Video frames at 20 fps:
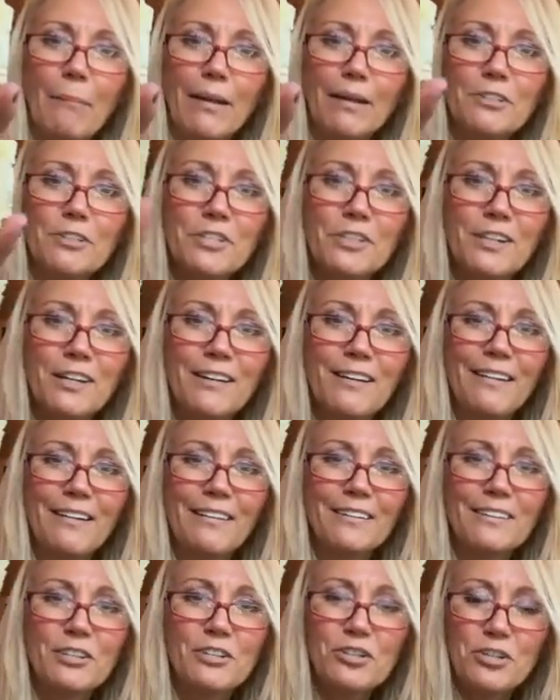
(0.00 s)
It's a
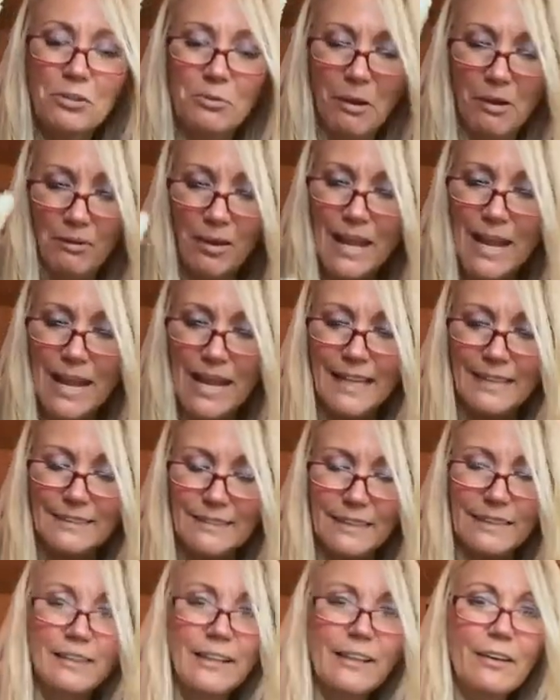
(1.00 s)
little
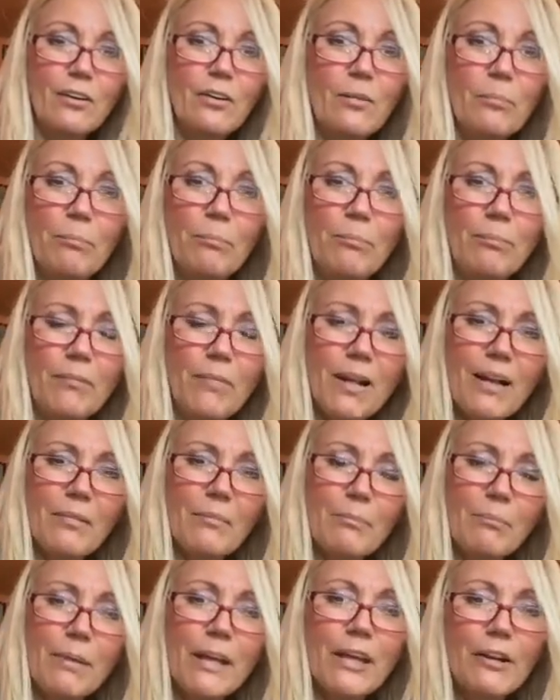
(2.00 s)
bittery
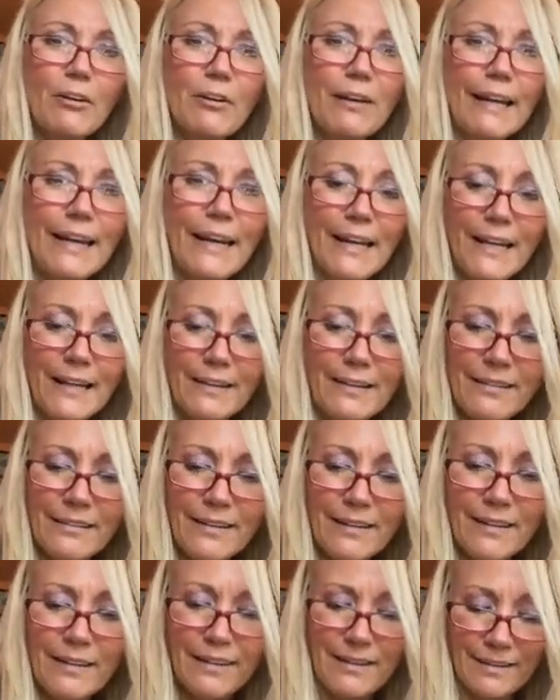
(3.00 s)
goodness. I don't
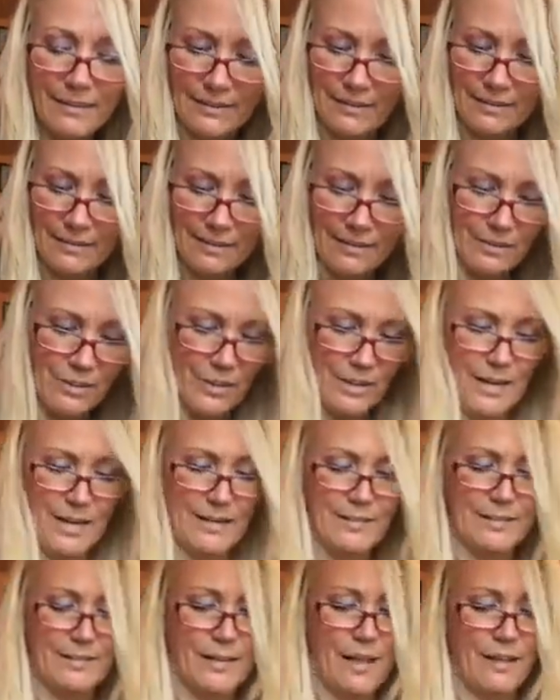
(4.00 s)
even know. It's so
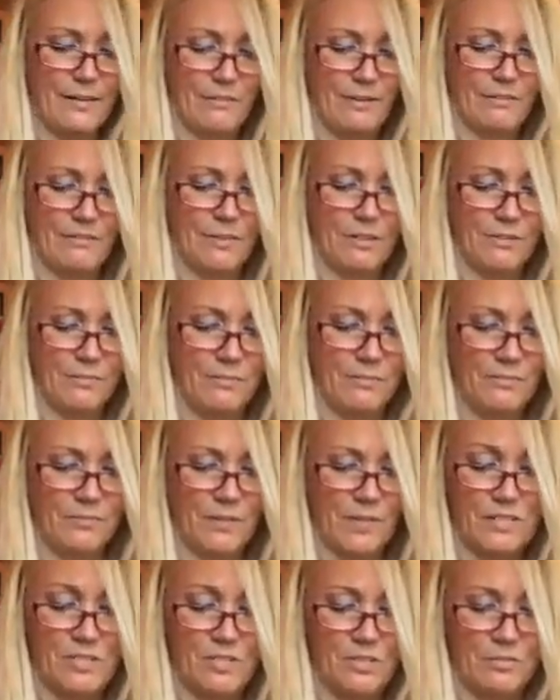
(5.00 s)
good.
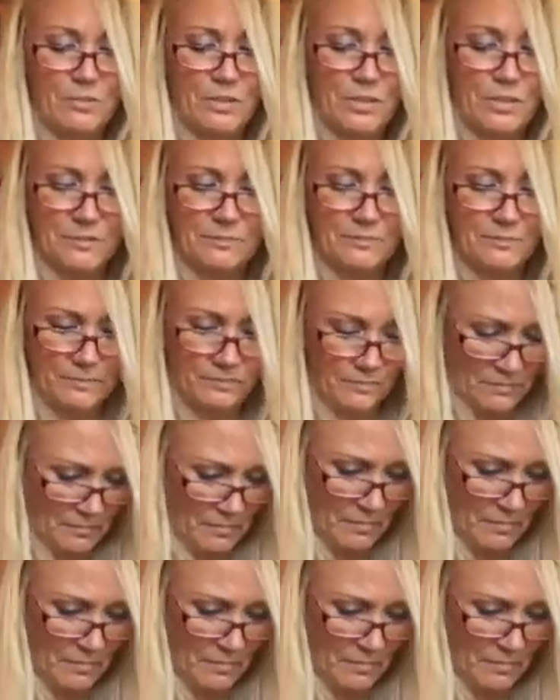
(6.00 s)
It's so good.